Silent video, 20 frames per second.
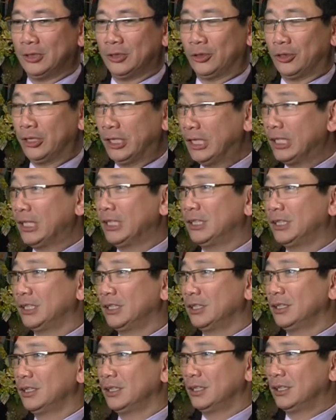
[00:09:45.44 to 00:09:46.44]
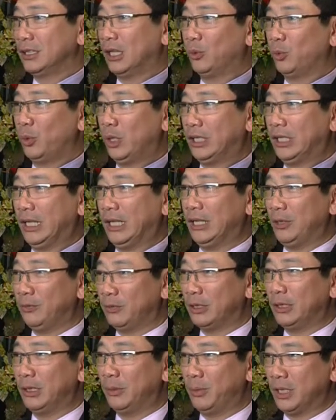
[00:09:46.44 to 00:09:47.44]
journalist that will
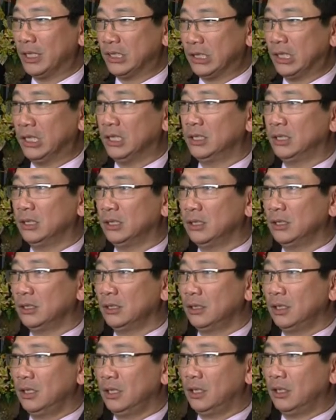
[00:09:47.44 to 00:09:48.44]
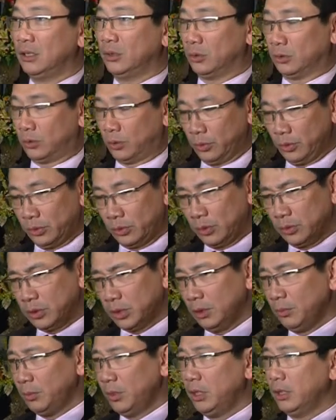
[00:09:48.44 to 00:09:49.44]
deliver the message through
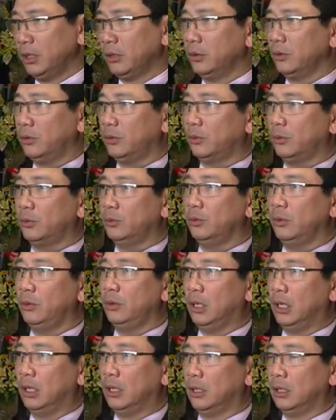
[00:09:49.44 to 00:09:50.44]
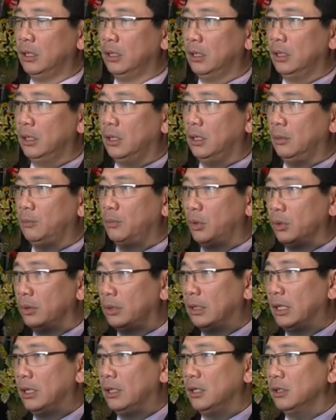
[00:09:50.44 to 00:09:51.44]
social media or through
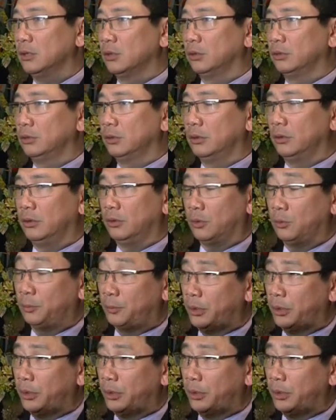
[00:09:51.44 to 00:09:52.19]
broadcast or through